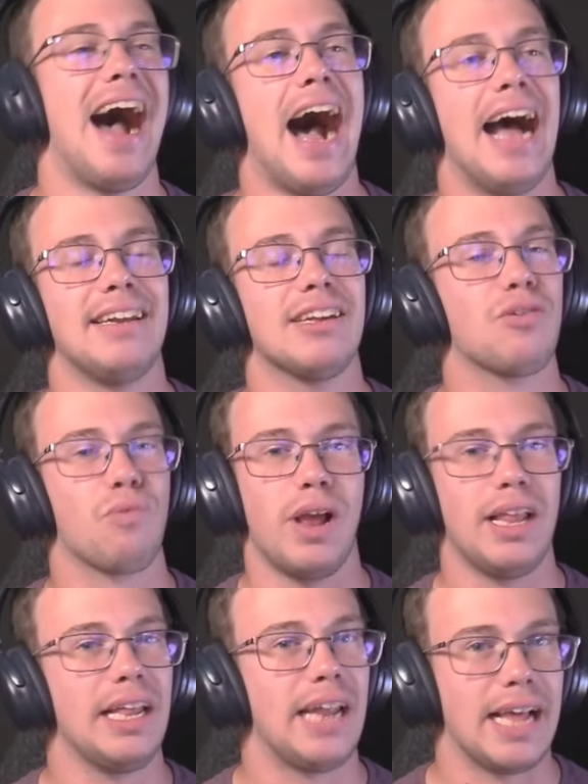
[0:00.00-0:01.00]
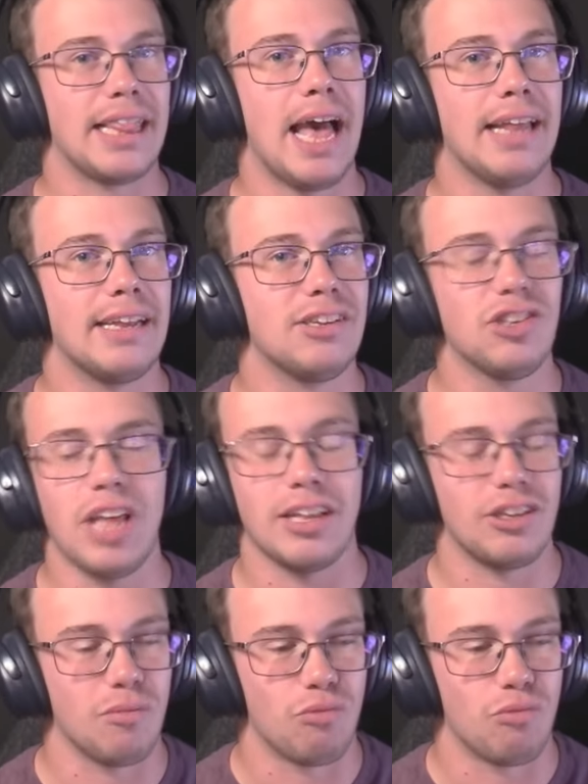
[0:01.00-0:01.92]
I just really like that. That's just like some